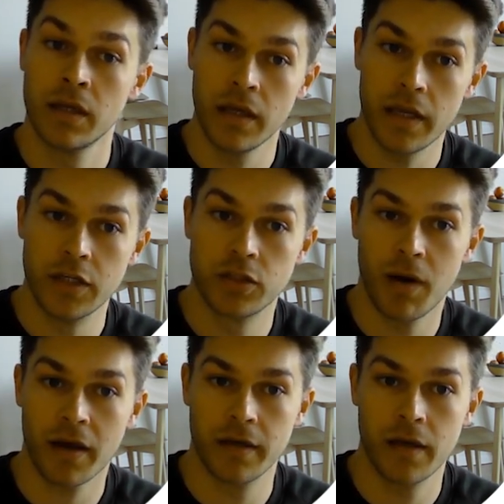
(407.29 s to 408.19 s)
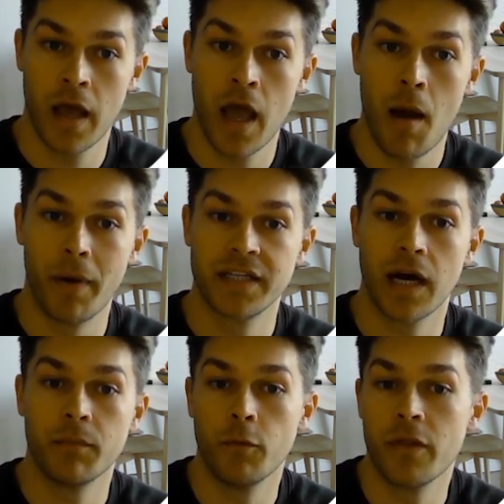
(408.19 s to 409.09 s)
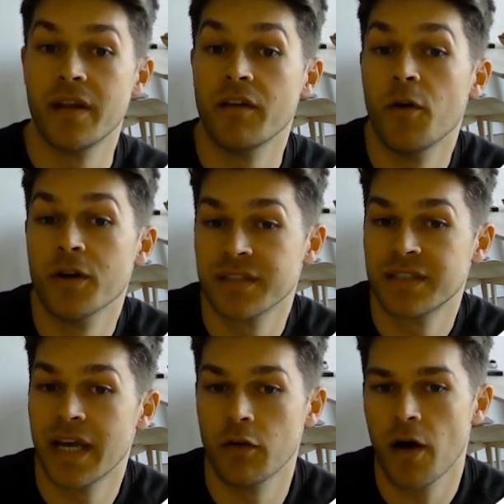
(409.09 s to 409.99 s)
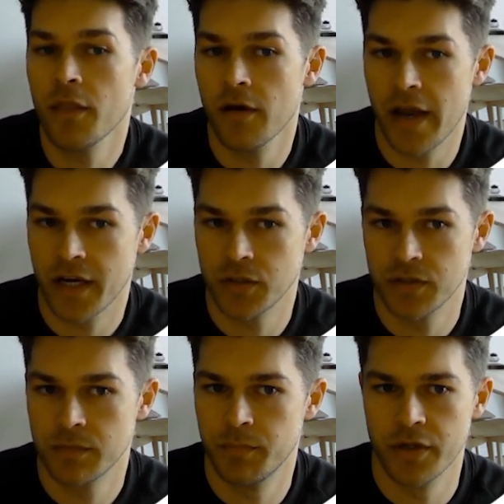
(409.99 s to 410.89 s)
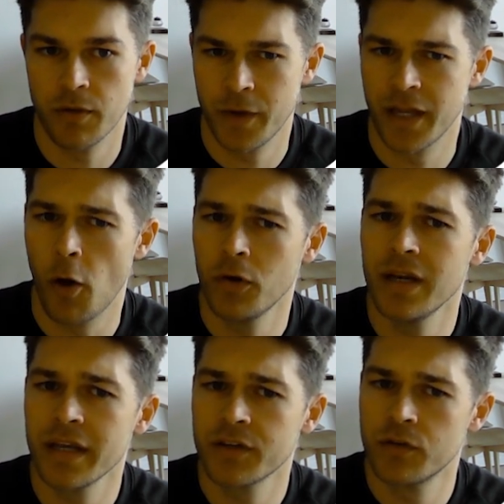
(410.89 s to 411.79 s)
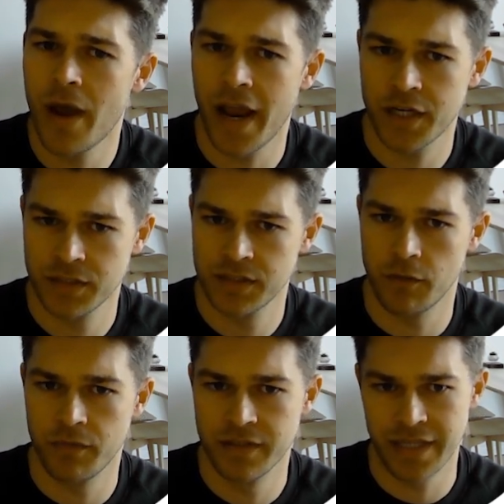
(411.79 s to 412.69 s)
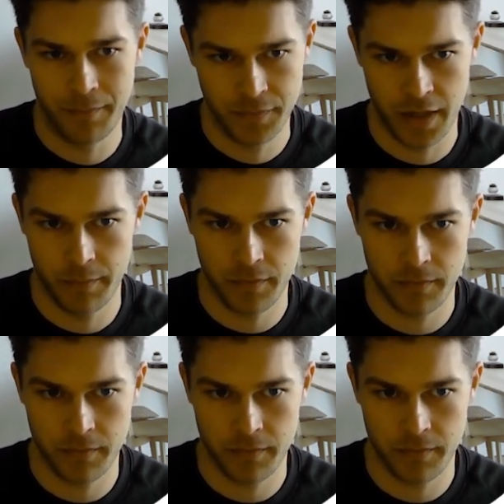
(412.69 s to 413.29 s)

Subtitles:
Each plugin might come with a diverse set of other actions, but we can only link two actions of the same type.